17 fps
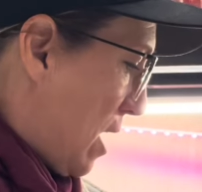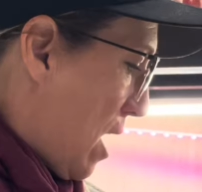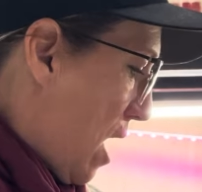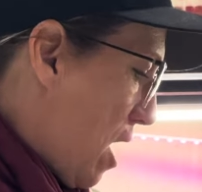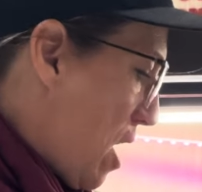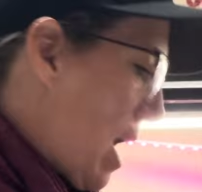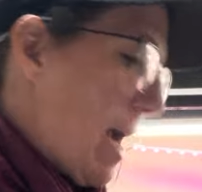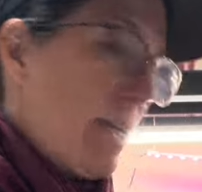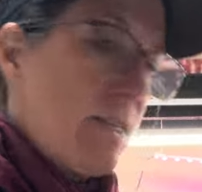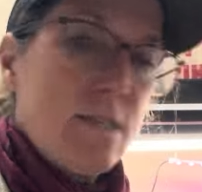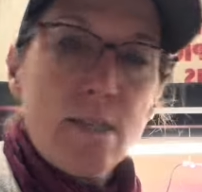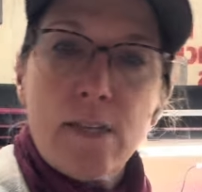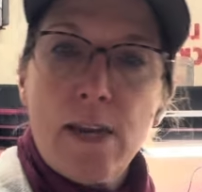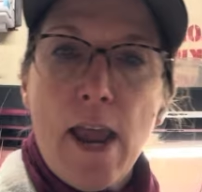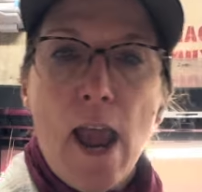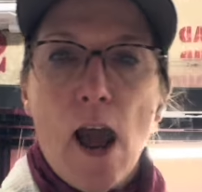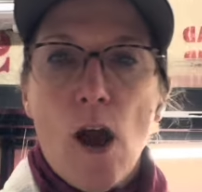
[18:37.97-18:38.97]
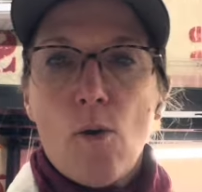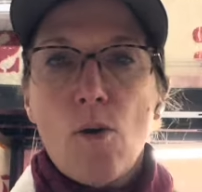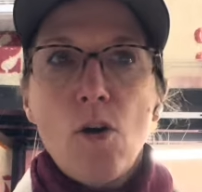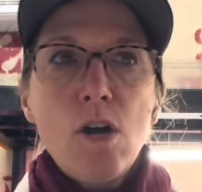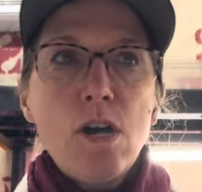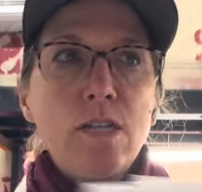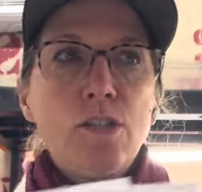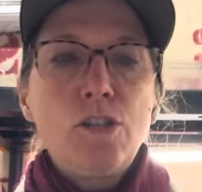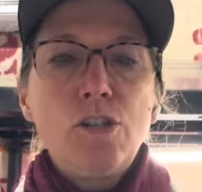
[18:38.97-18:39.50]
All right, now
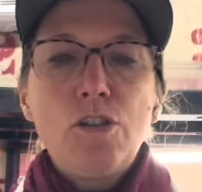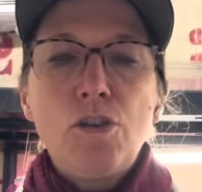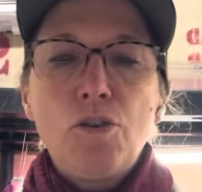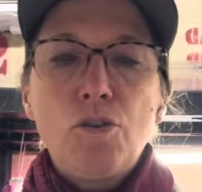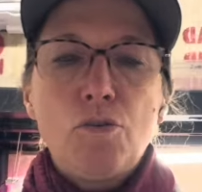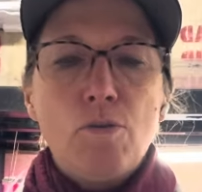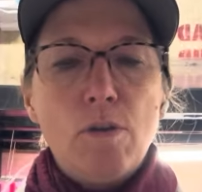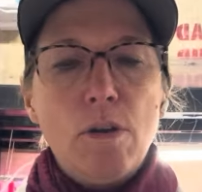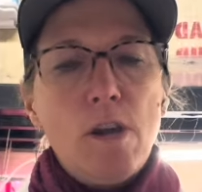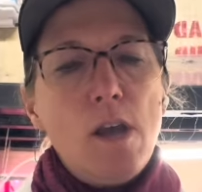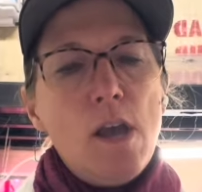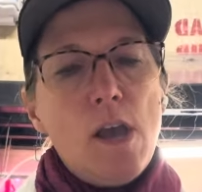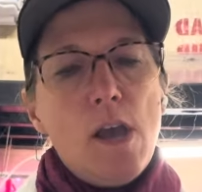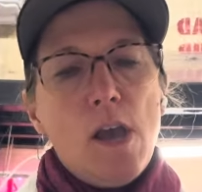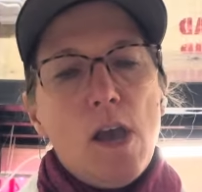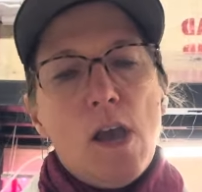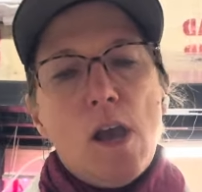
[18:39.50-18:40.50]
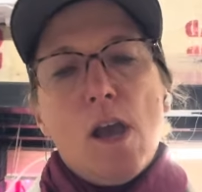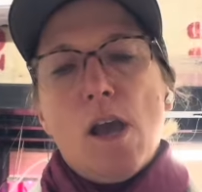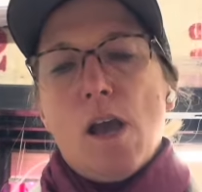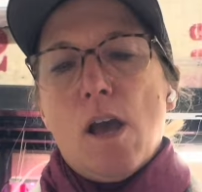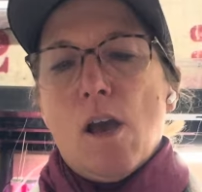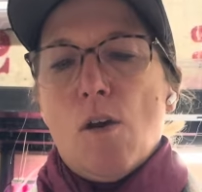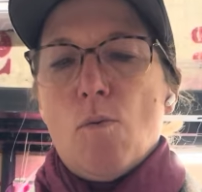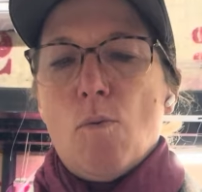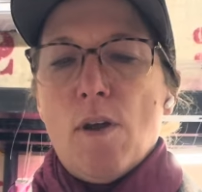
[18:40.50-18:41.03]
on to
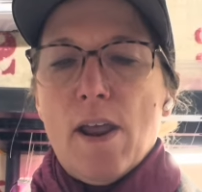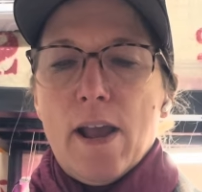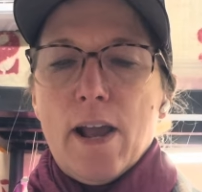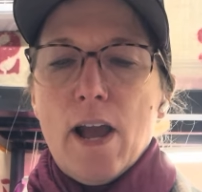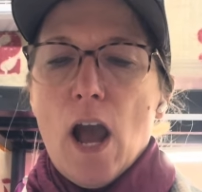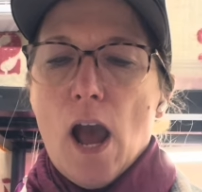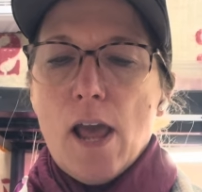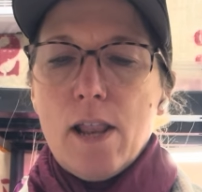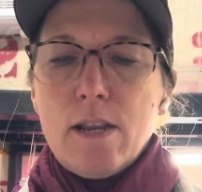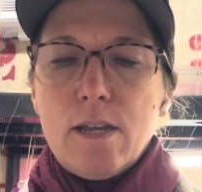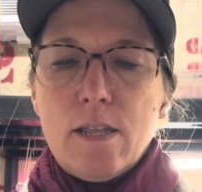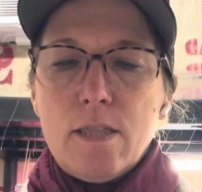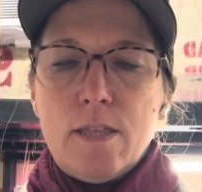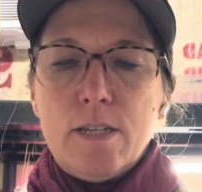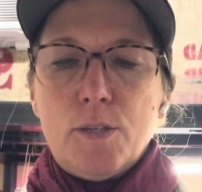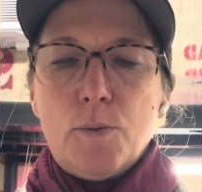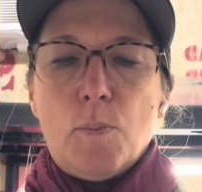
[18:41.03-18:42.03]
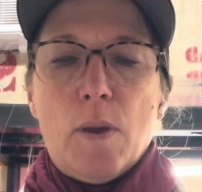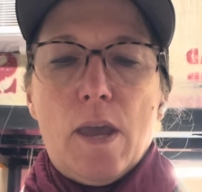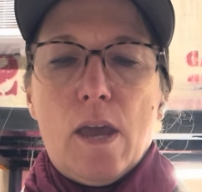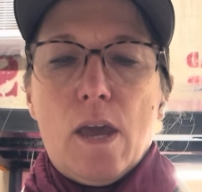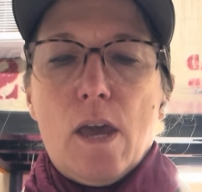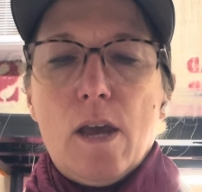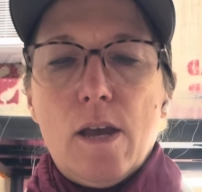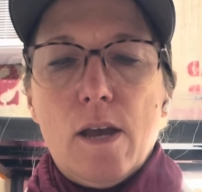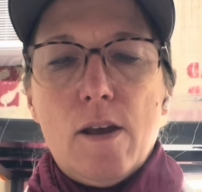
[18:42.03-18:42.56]
what I got this
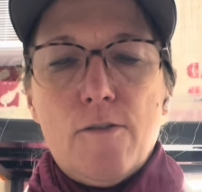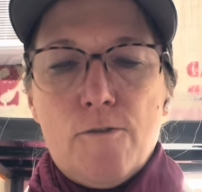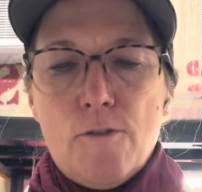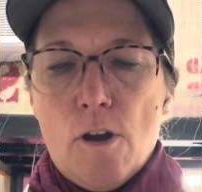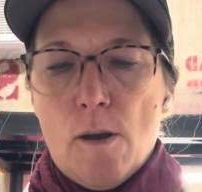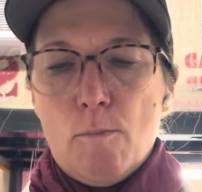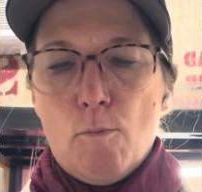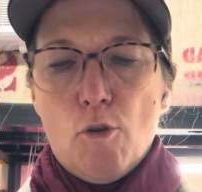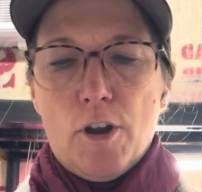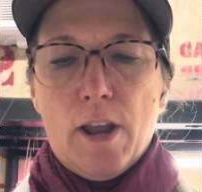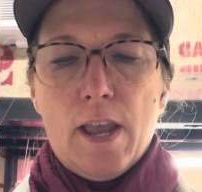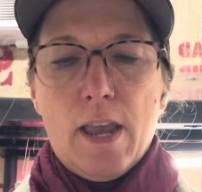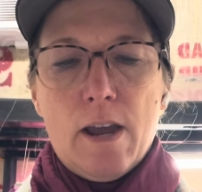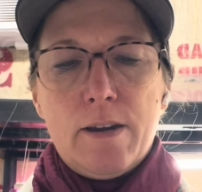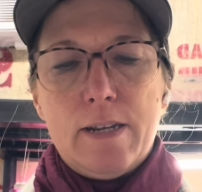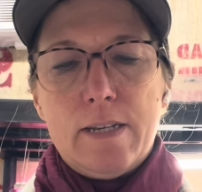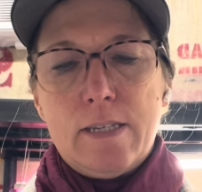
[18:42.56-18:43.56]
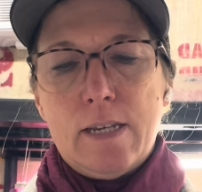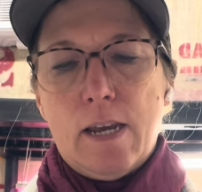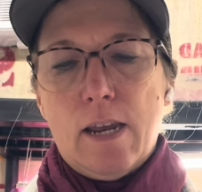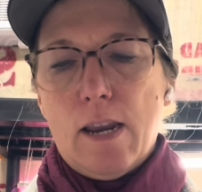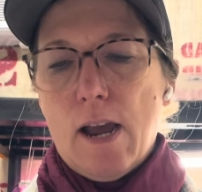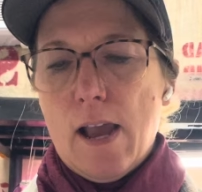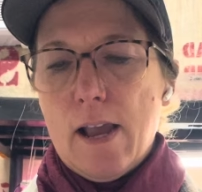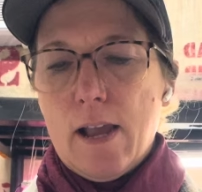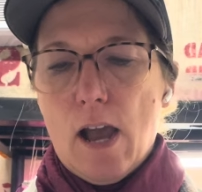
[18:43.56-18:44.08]
week from Morgan County Seed.
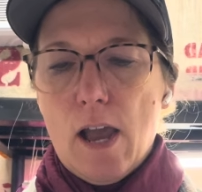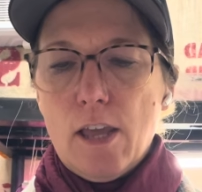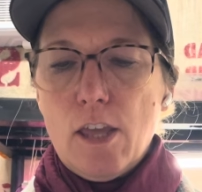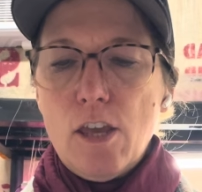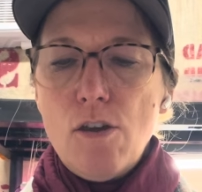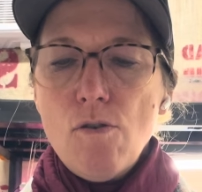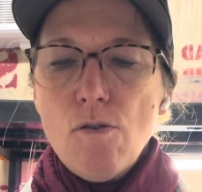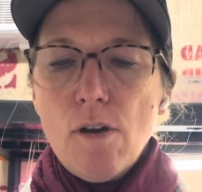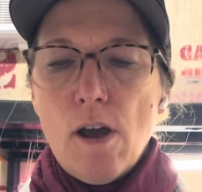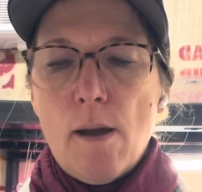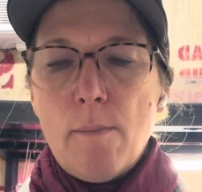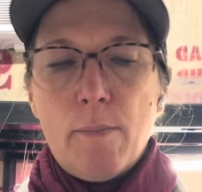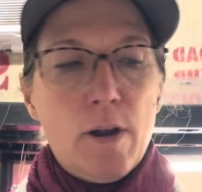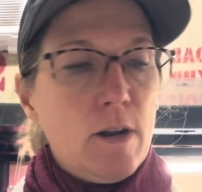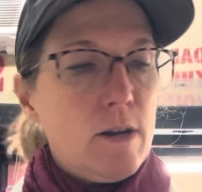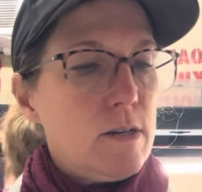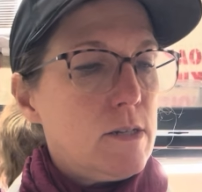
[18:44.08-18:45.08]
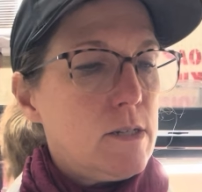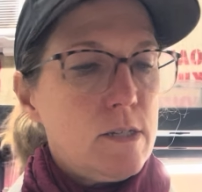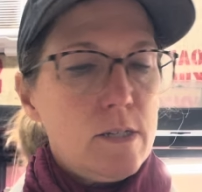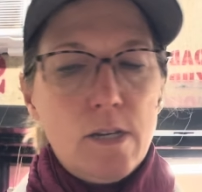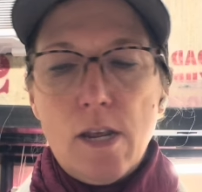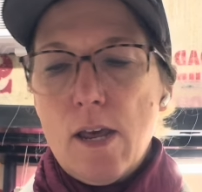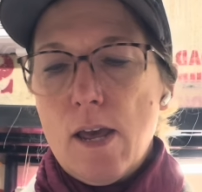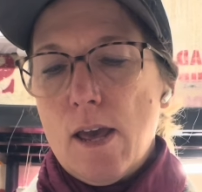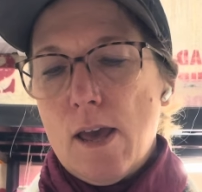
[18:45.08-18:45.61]
I got cucumbers
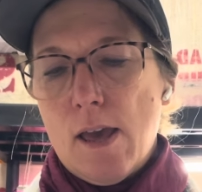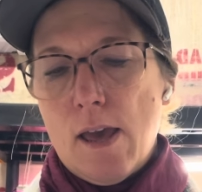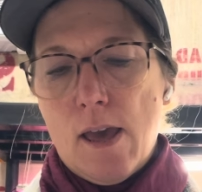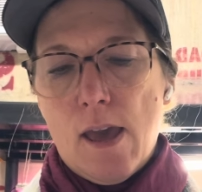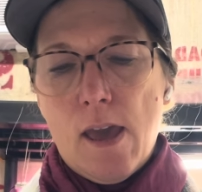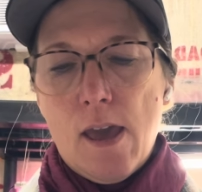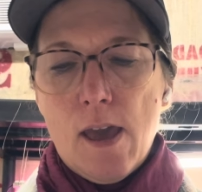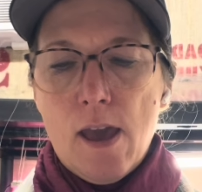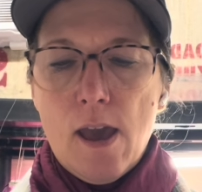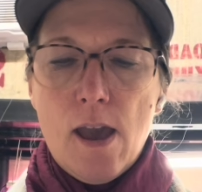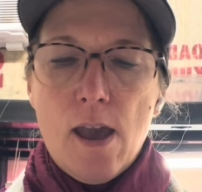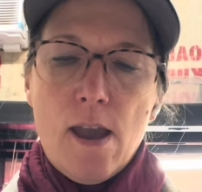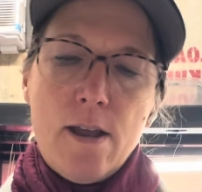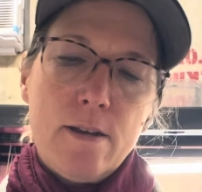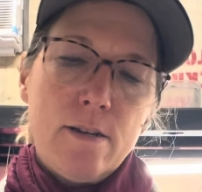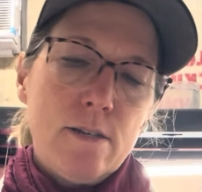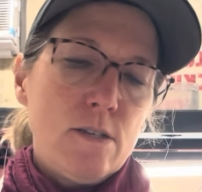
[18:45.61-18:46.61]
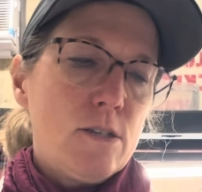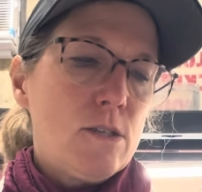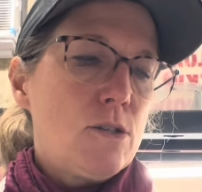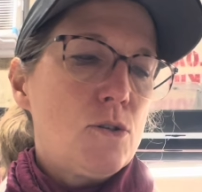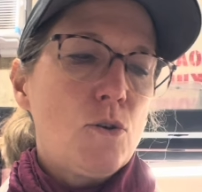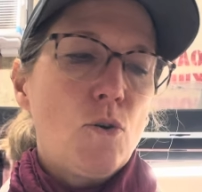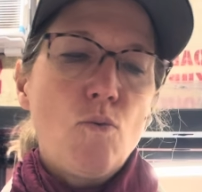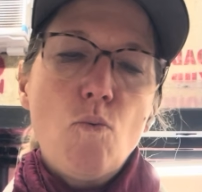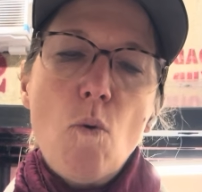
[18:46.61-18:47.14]
and
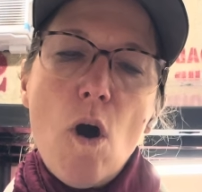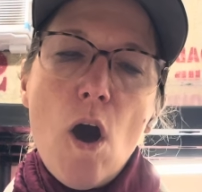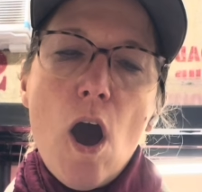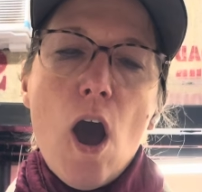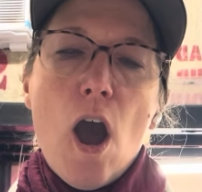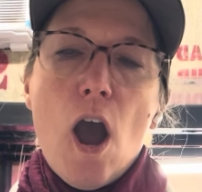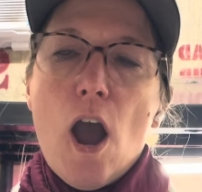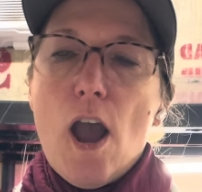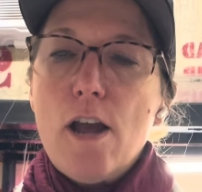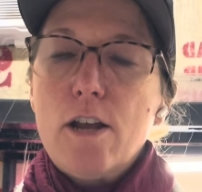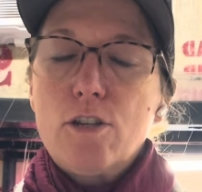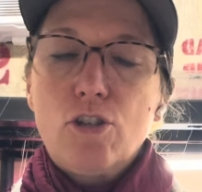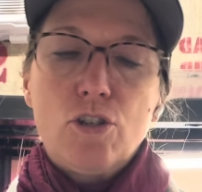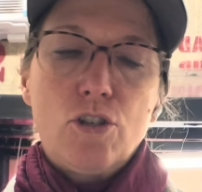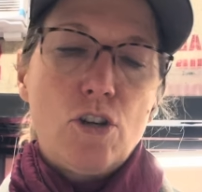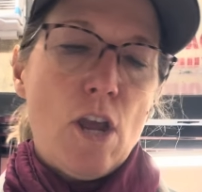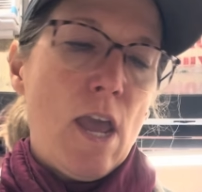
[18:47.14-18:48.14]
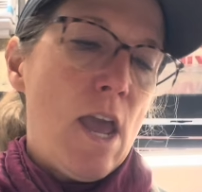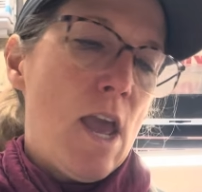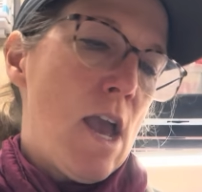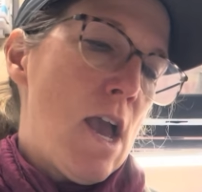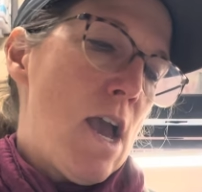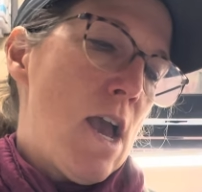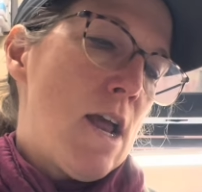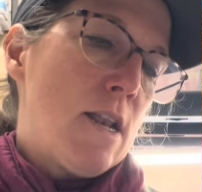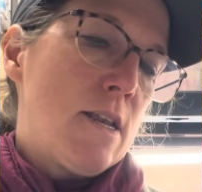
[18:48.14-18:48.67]
squash
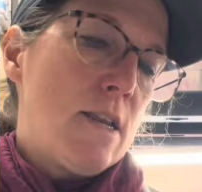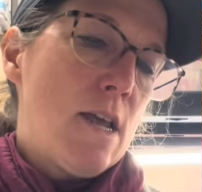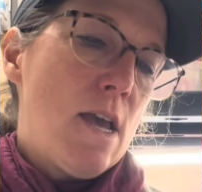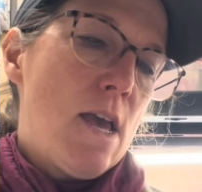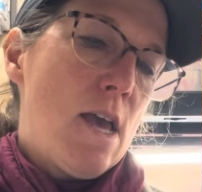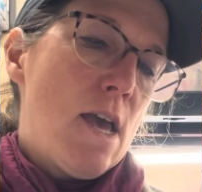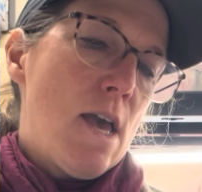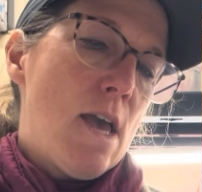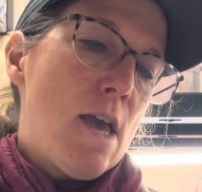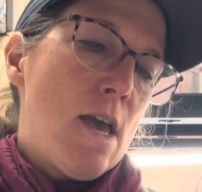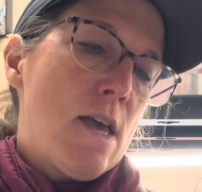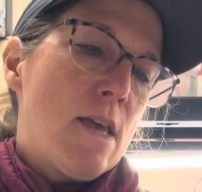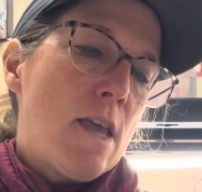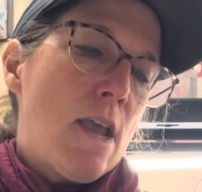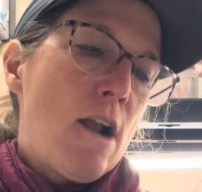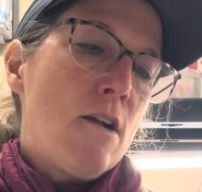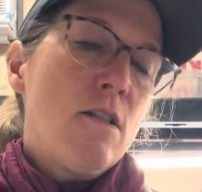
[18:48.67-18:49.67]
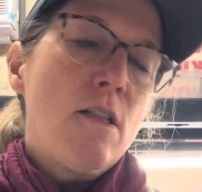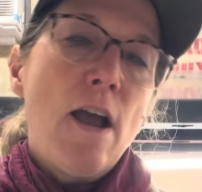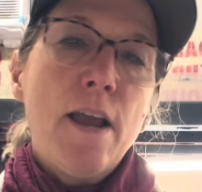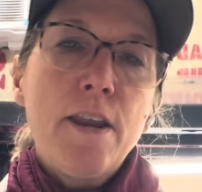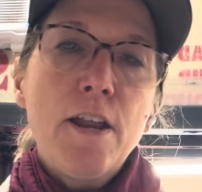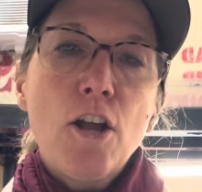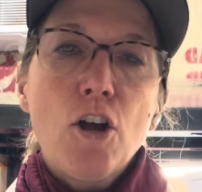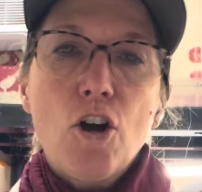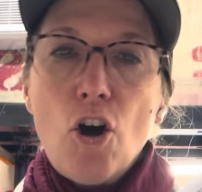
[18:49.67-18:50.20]
and
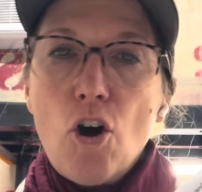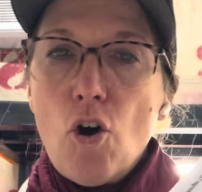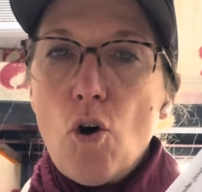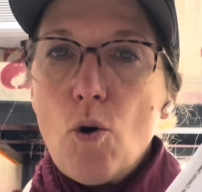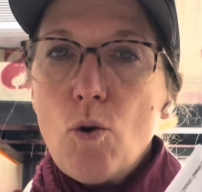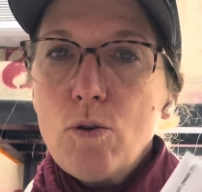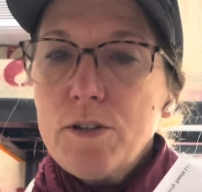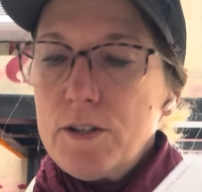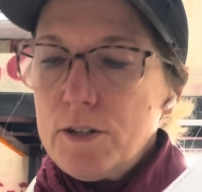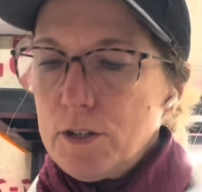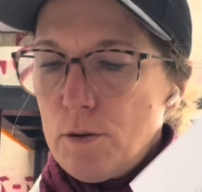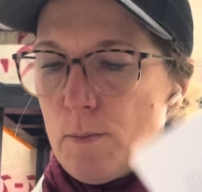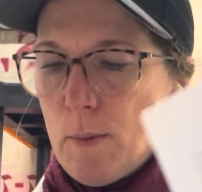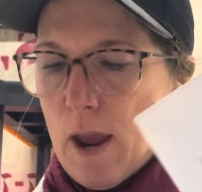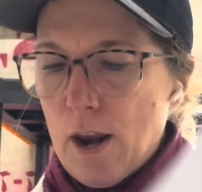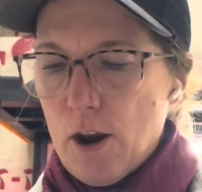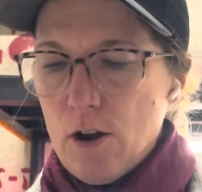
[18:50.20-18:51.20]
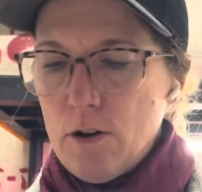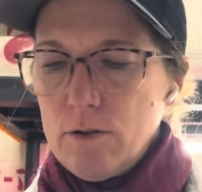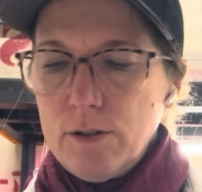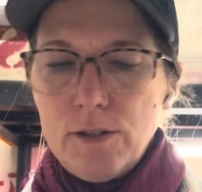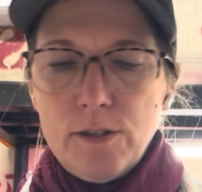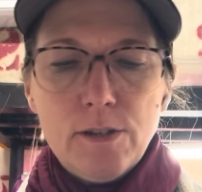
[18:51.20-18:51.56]
Carolina Gold tomatoes.